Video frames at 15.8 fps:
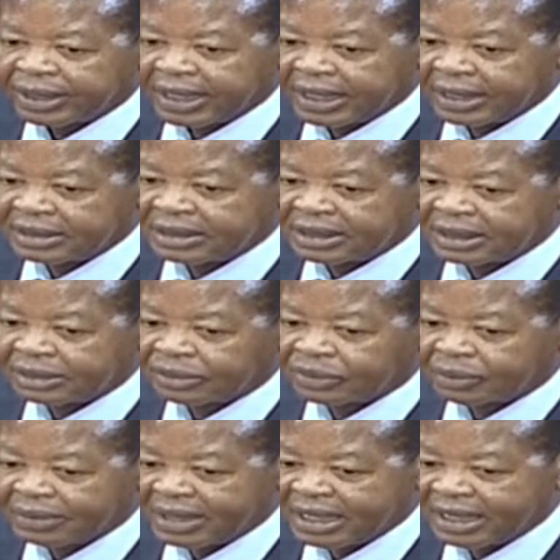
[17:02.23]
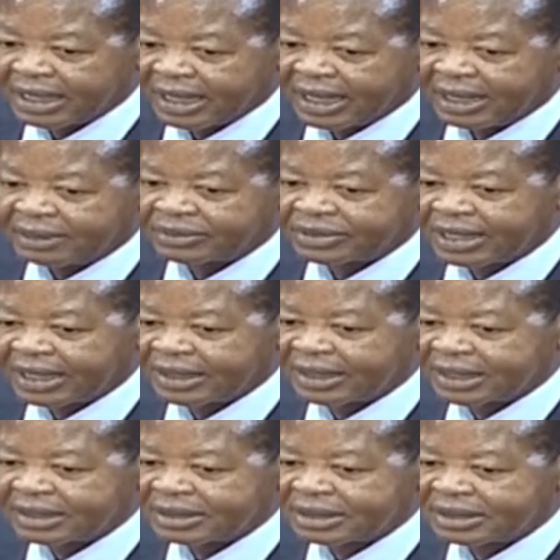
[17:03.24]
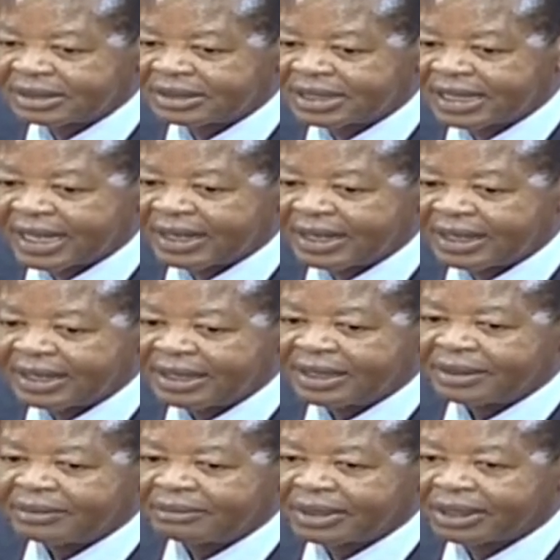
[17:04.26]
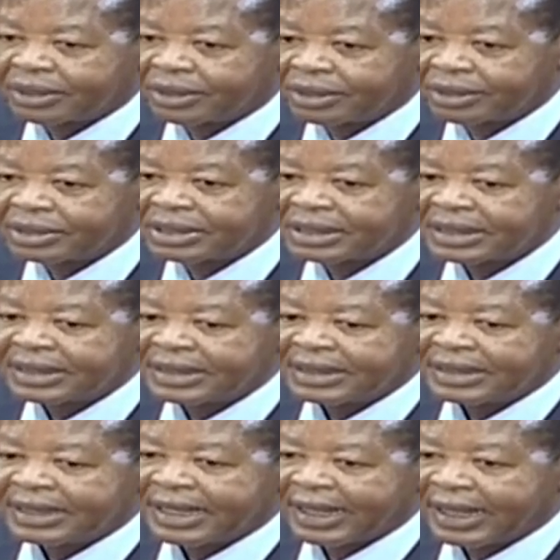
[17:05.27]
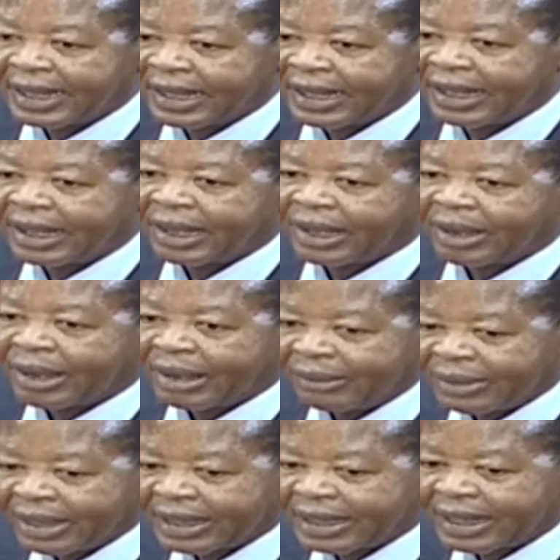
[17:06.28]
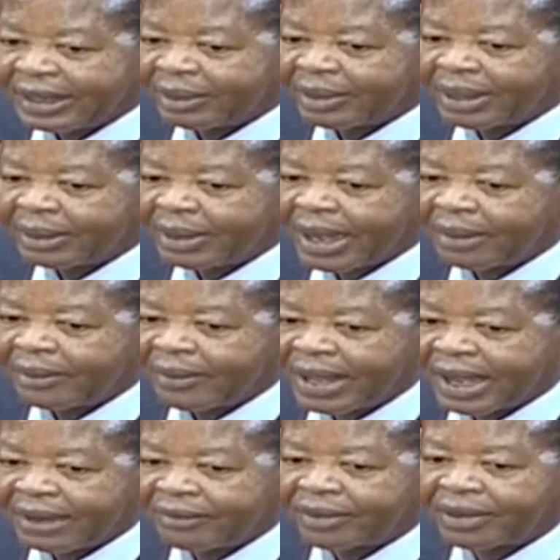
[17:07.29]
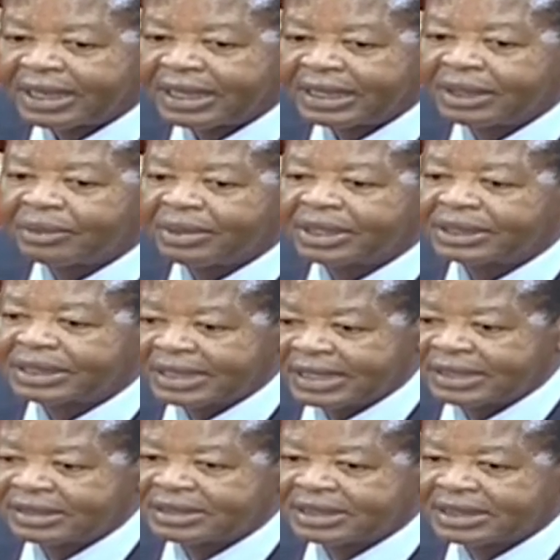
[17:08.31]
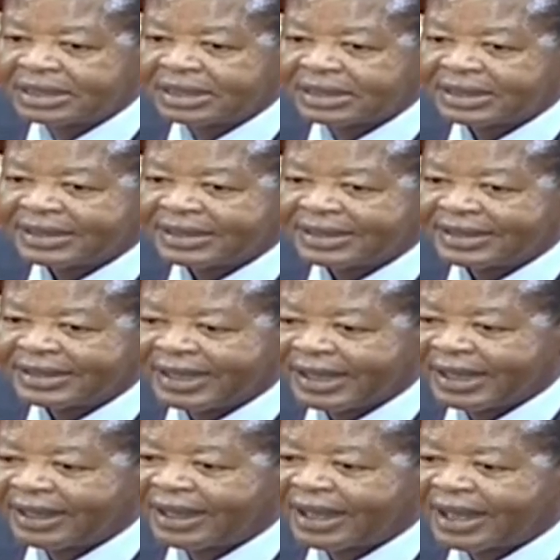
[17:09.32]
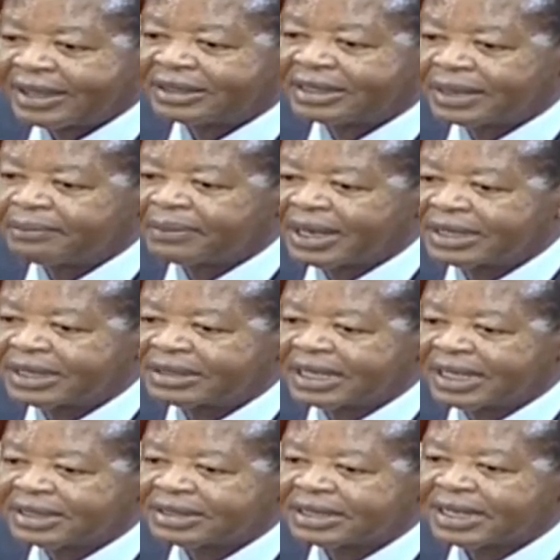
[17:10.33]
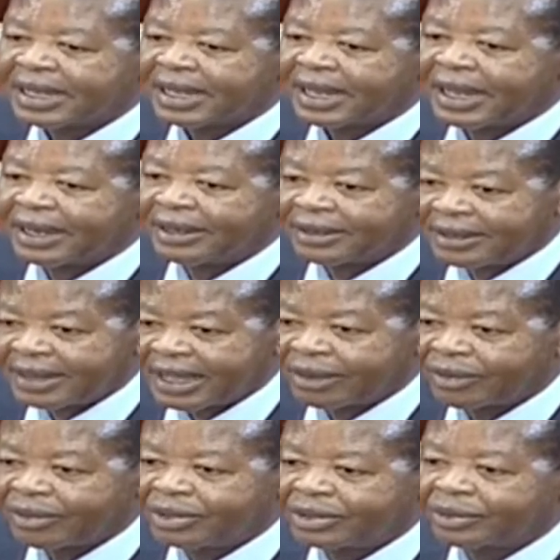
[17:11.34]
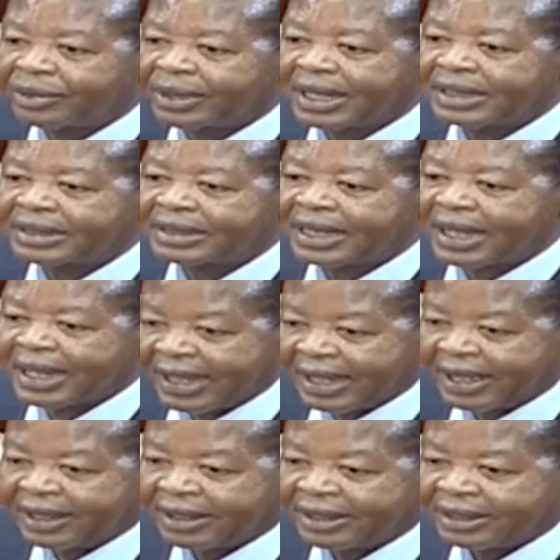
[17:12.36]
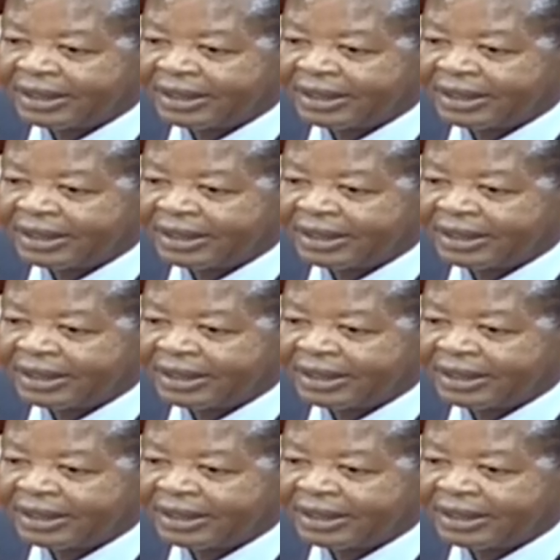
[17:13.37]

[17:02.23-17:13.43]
And to me, I'm saying this sincerely because uh, we, can, we, have, we have already witnessed the high temperatures and they are going to get higher.